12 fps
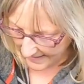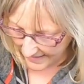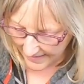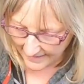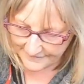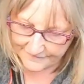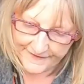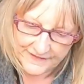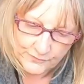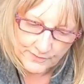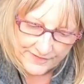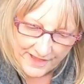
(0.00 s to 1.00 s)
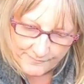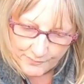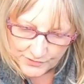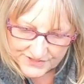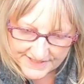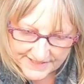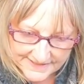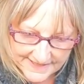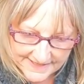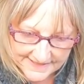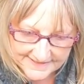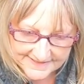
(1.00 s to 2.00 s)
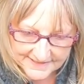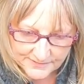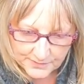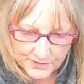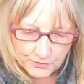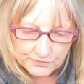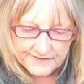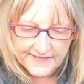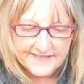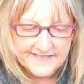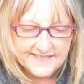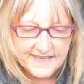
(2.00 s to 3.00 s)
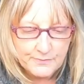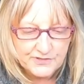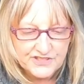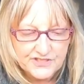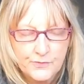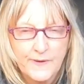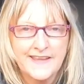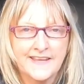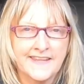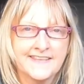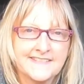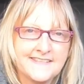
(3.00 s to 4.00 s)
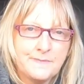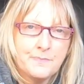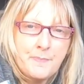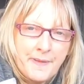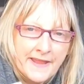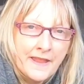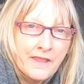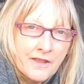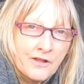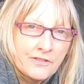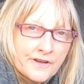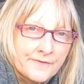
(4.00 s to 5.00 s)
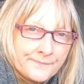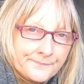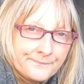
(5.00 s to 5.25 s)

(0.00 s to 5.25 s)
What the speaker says: And the final one that I bought in is this one called Dynasty, which is quite a nice deep pink colour.